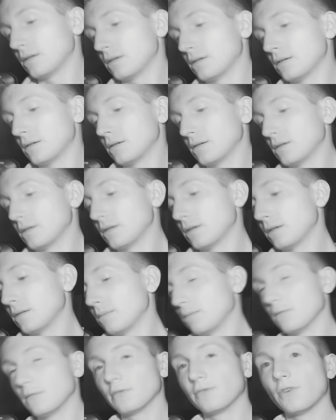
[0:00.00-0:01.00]
time for solos.
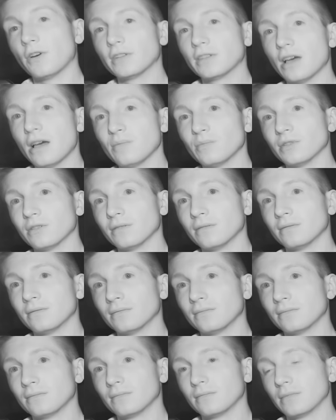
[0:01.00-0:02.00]
Fun times.
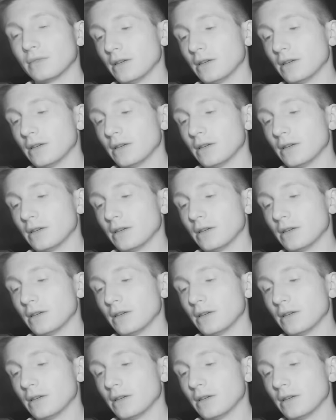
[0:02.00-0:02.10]
Let's do it.